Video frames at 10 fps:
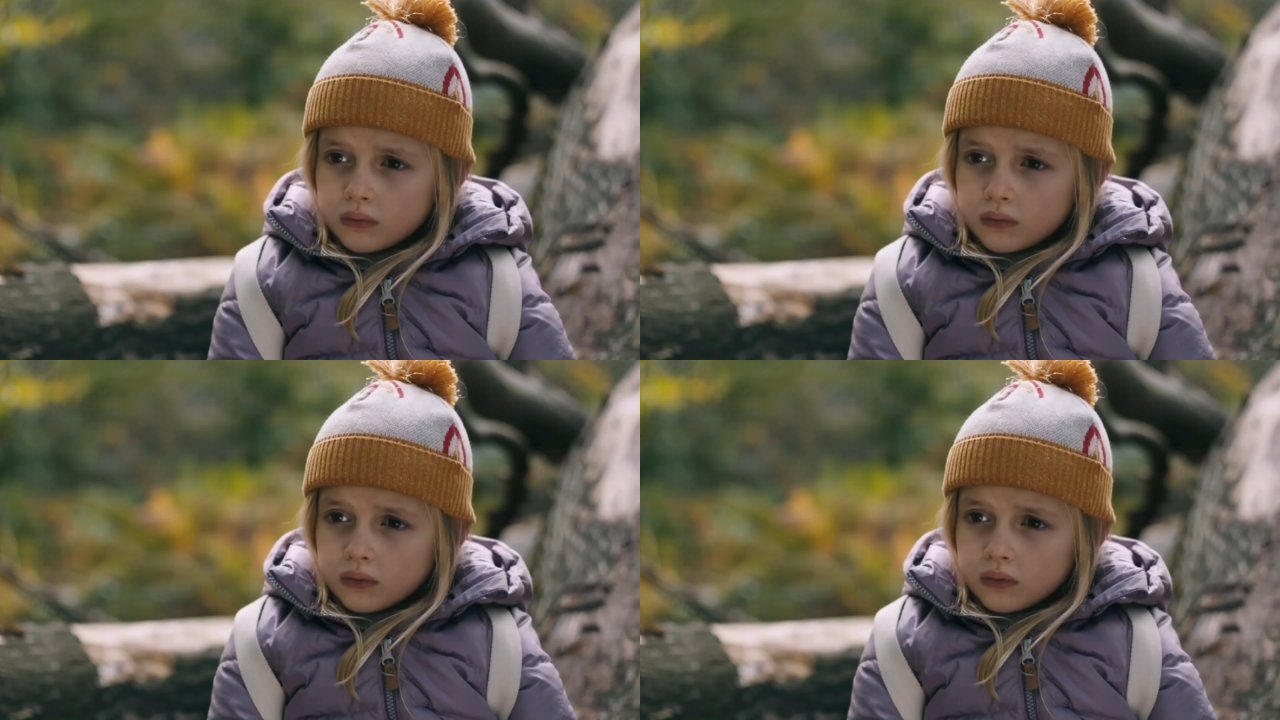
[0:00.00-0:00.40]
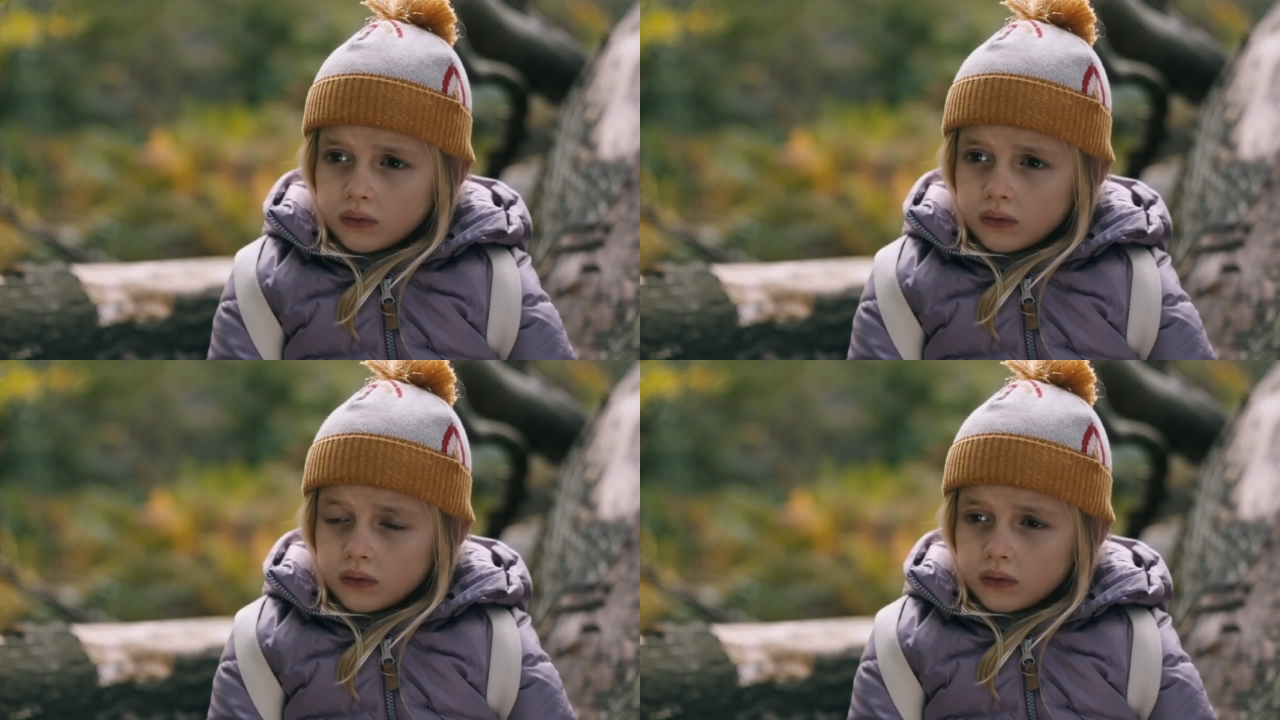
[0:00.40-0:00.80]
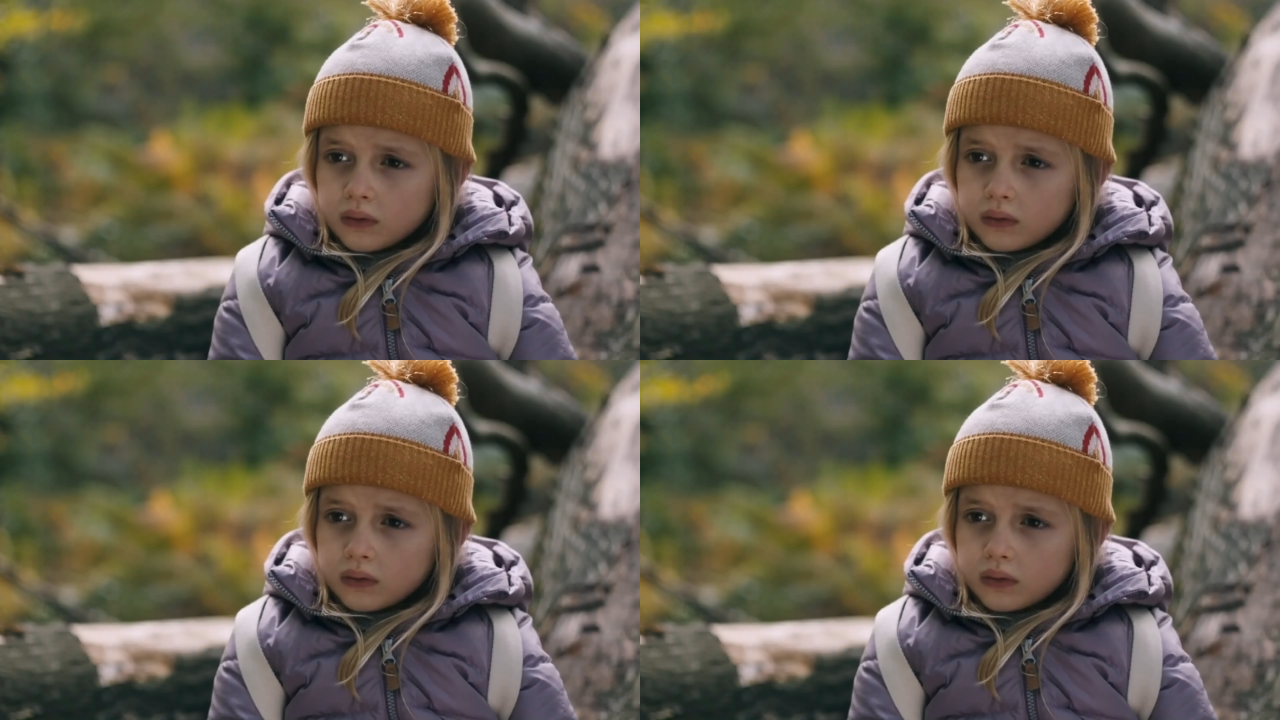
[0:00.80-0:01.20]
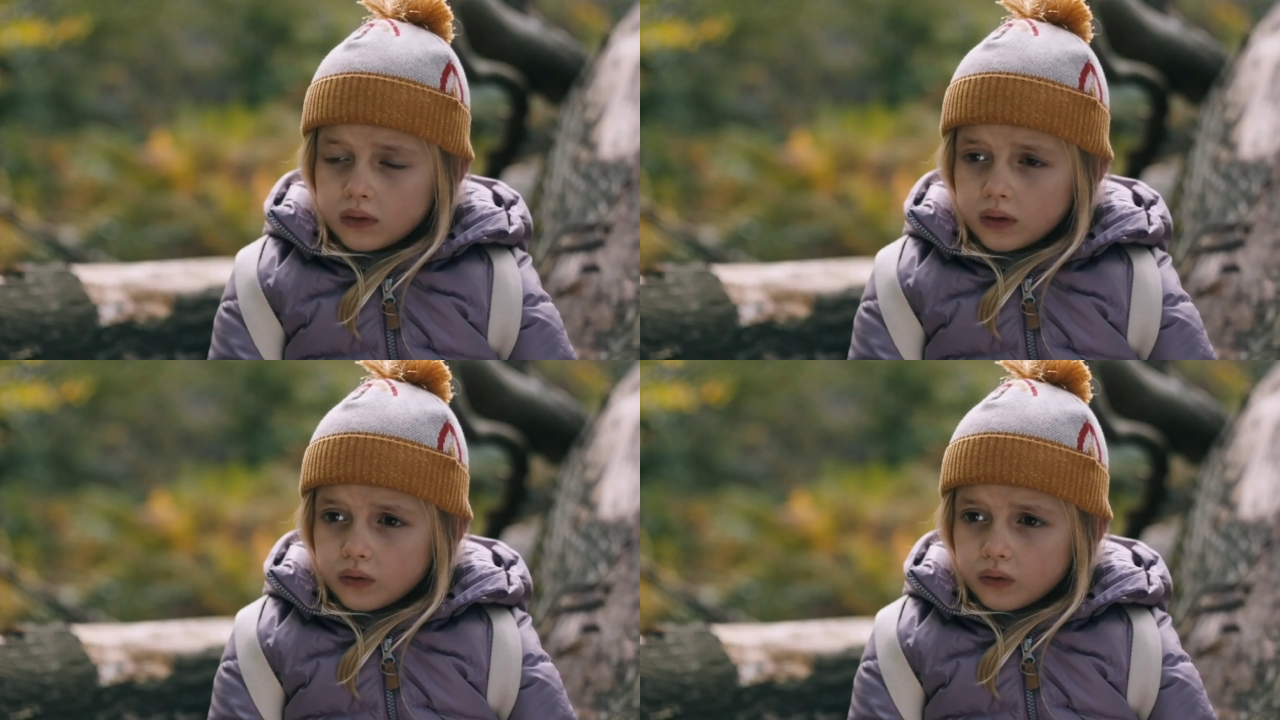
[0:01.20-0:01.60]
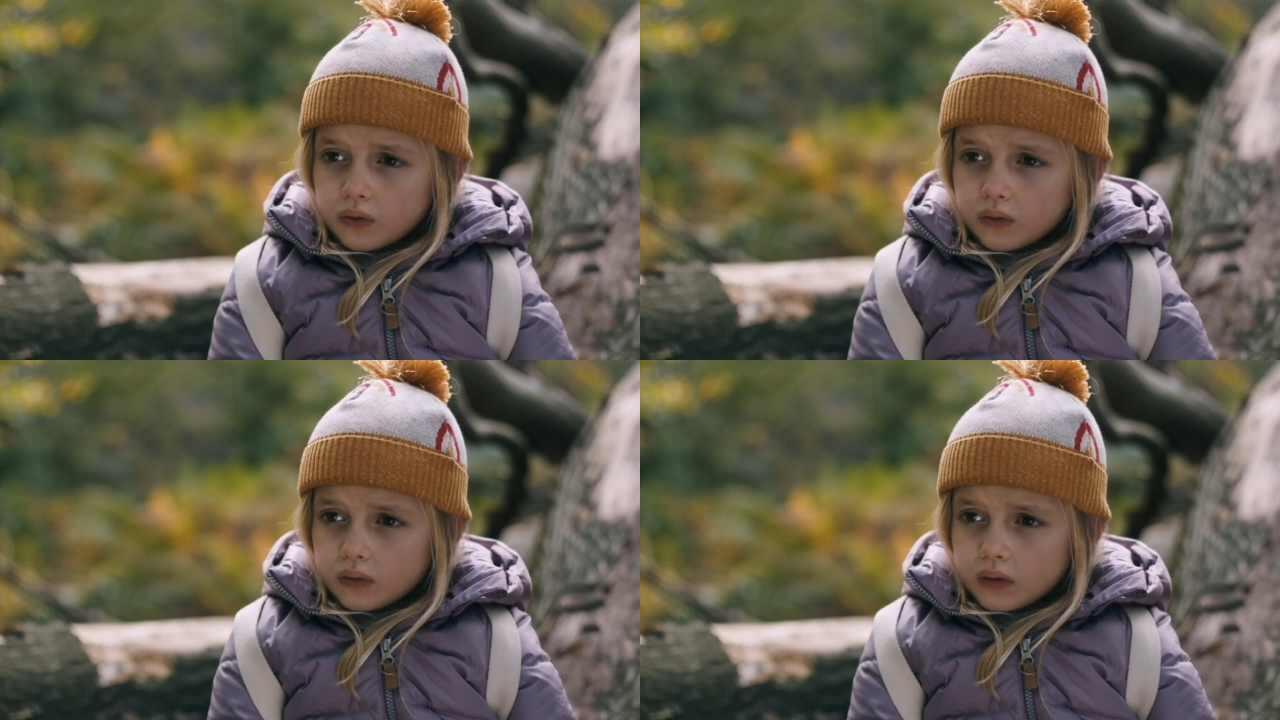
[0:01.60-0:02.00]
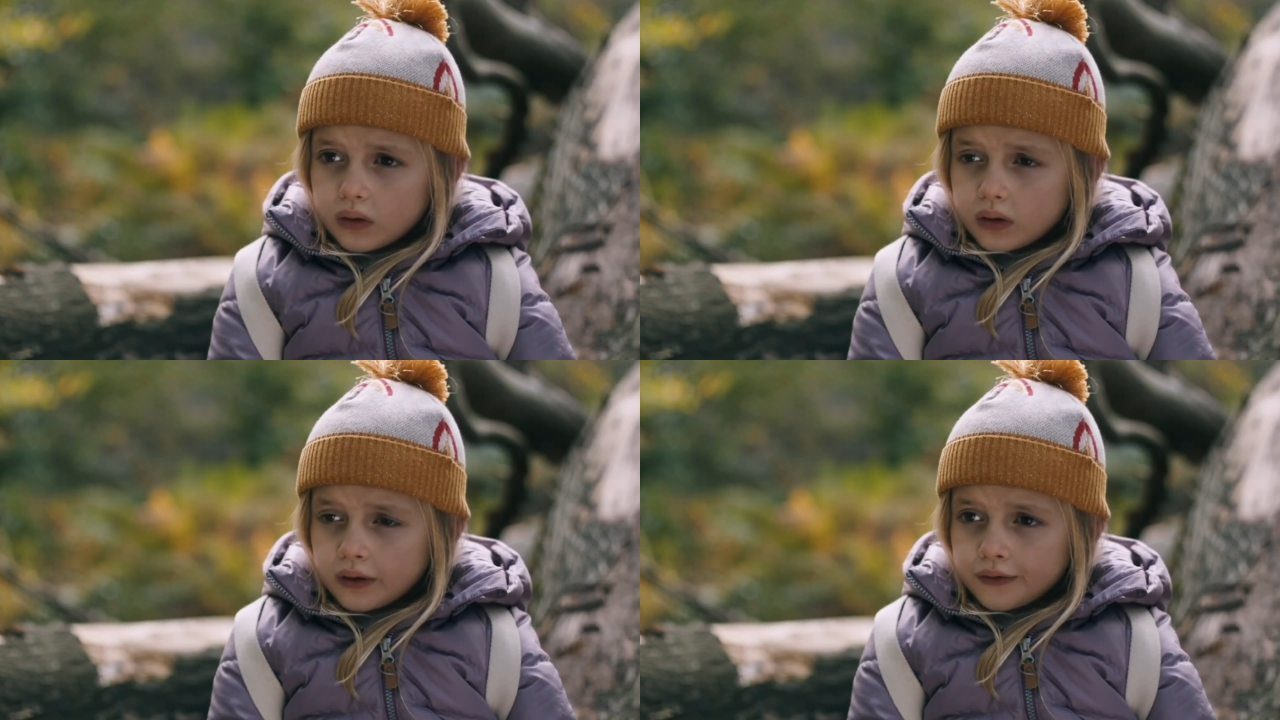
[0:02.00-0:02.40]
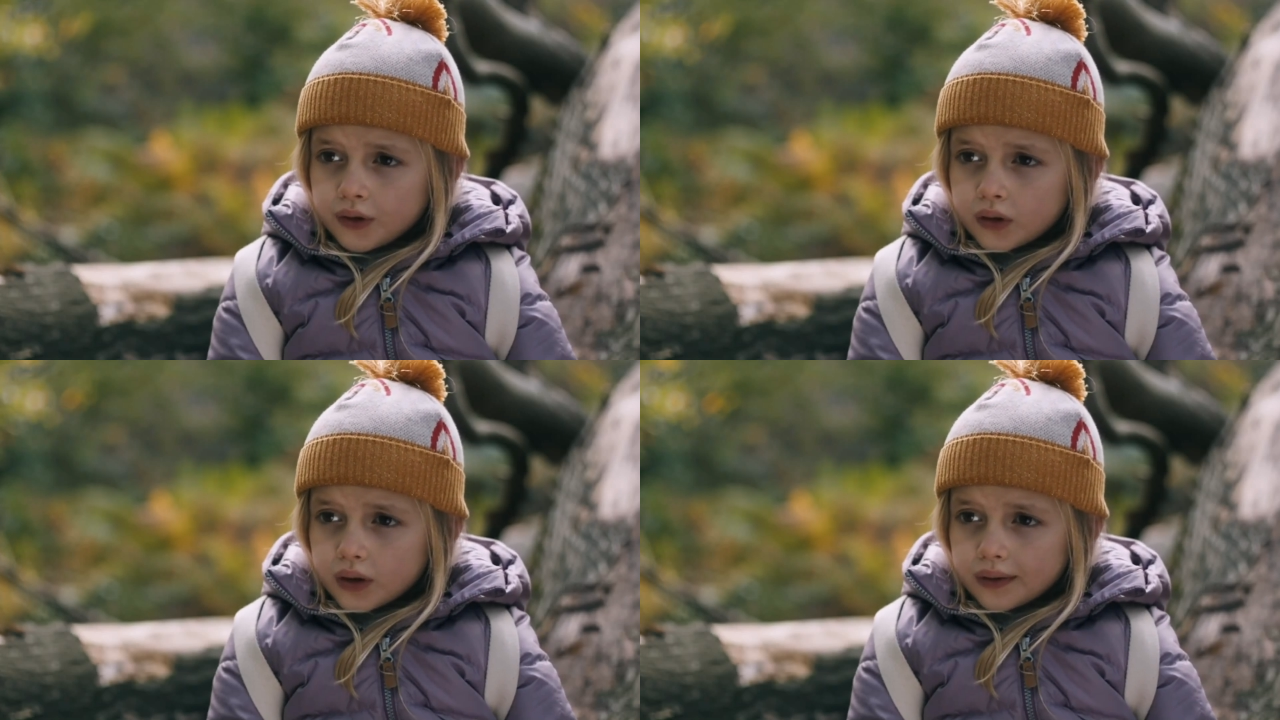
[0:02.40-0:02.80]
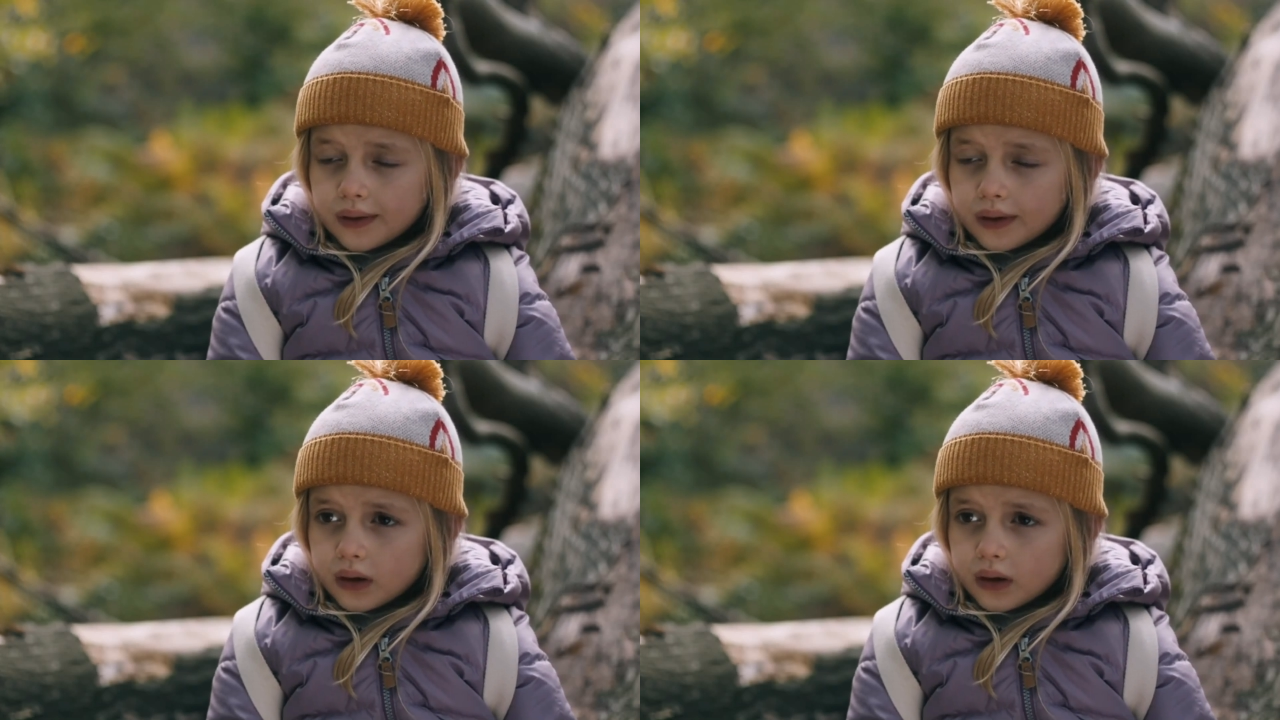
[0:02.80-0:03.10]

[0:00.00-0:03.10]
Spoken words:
when it came to the hearing, he appeared on television and gained some